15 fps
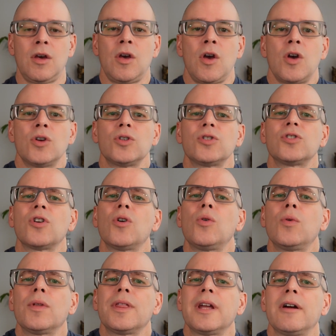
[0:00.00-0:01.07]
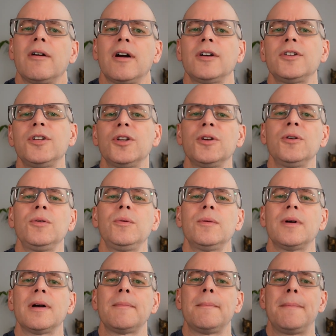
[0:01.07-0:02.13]
So there are 2
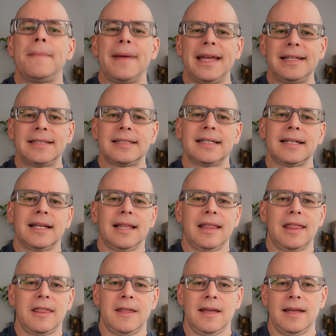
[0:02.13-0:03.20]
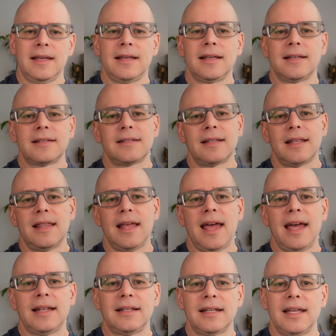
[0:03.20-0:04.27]
basic things
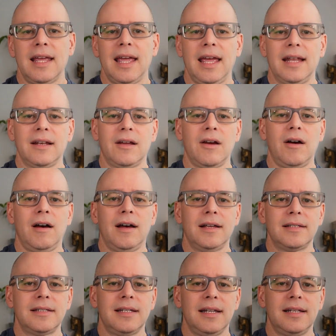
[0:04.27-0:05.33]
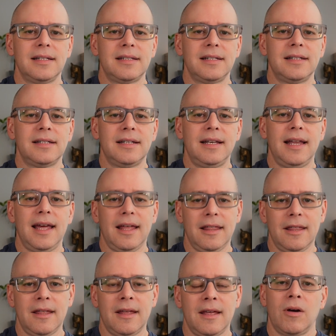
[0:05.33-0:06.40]
that can cause instant death.
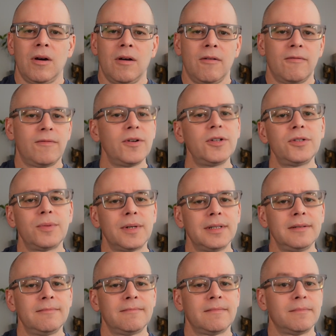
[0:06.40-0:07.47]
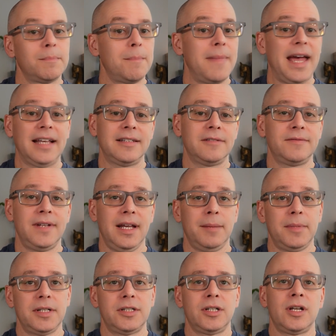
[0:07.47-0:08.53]
First one, massive
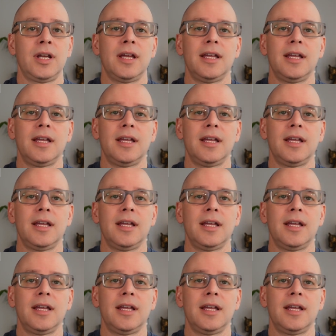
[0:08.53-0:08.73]
damage.